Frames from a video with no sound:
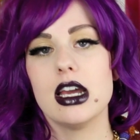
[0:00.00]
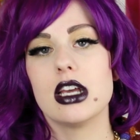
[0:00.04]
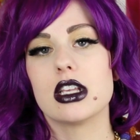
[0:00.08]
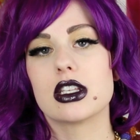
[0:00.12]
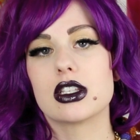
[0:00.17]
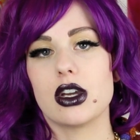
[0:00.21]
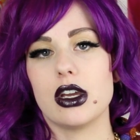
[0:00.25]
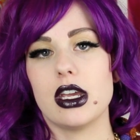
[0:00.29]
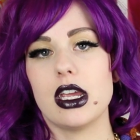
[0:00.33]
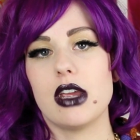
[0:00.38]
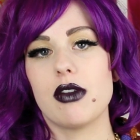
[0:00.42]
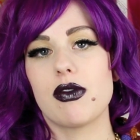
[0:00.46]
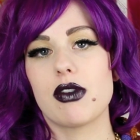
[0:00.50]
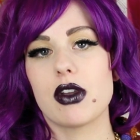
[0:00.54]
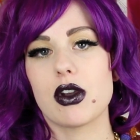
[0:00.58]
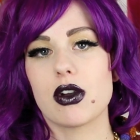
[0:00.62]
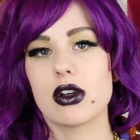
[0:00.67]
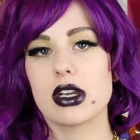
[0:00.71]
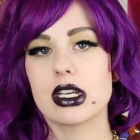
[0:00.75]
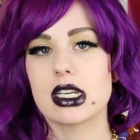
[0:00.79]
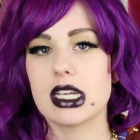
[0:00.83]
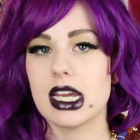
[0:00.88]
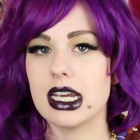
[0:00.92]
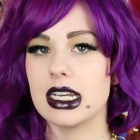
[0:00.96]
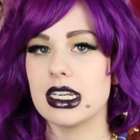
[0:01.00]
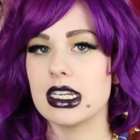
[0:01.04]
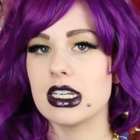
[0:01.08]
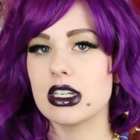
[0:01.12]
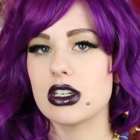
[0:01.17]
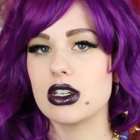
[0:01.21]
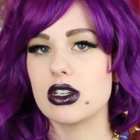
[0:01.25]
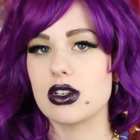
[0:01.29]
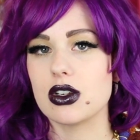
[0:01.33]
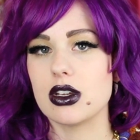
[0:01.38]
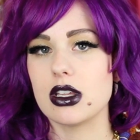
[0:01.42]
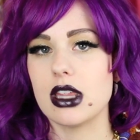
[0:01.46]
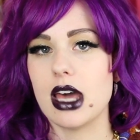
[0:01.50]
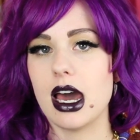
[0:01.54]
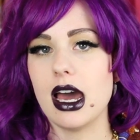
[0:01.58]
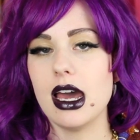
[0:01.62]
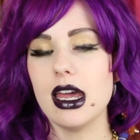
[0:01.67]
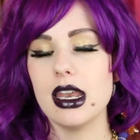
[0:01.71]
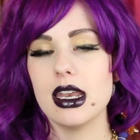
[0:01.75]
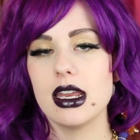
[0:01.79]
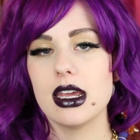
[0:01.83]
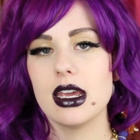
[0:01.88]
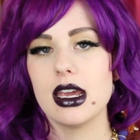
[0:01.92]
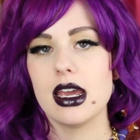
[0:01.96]
So if you're intending to do
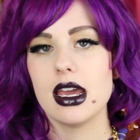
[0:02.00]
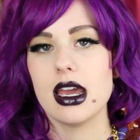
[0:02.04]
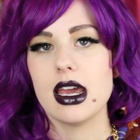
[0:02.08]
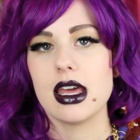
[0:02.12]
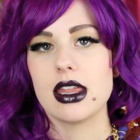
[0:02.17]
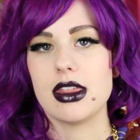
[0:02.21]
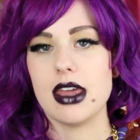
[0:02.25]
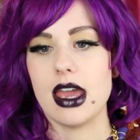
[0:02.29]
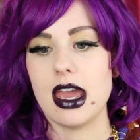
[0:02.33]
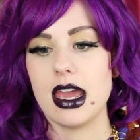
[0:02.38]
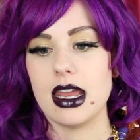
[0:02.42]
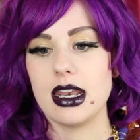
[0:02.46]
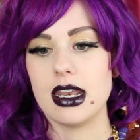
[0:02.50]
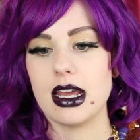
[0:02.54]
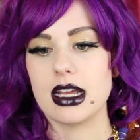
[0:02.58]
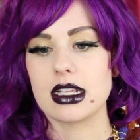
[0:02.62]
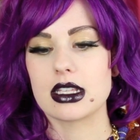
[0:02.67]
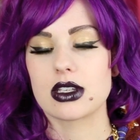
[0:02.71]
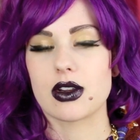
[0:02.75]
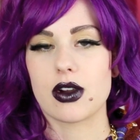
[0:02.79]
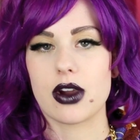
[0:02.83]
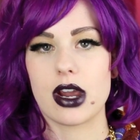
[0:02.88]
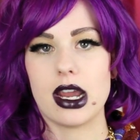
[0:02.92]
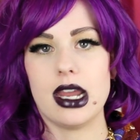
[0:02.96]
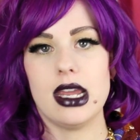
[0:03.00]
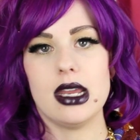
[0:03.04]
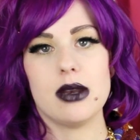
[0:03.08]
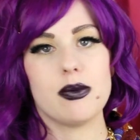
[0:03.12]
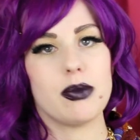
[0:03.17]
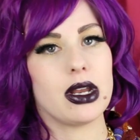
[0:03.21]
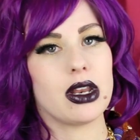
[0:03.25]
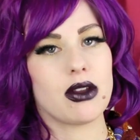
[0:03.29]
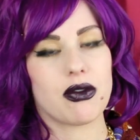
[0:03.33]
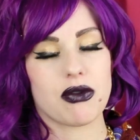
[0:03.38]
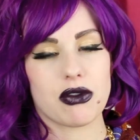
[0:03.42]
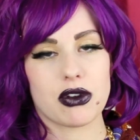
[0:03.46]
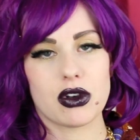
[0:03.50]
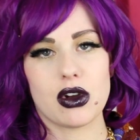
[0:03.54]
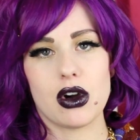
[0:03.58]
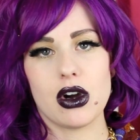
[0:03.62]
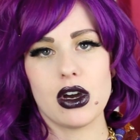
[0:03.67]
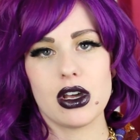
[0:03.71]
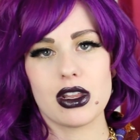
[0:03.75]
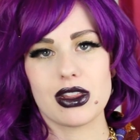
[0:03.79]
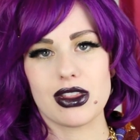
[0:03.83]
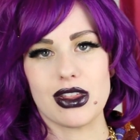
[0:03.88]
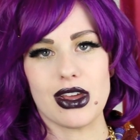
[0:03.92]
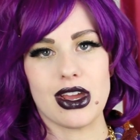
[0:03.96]
that, then that's great, but if
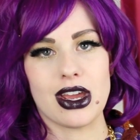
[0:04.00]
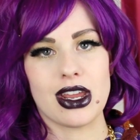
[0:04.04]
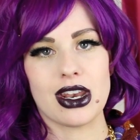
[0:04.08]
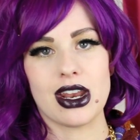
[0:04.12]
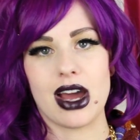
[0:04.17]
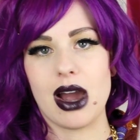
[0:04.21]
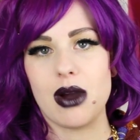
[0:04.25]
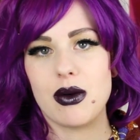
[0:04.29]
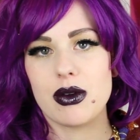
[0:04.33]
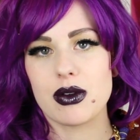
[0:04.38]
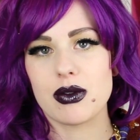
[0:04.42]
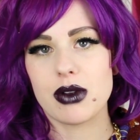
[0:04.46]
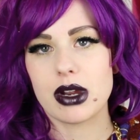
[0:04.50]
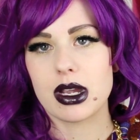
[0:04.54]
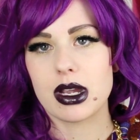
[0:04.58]
not, then I would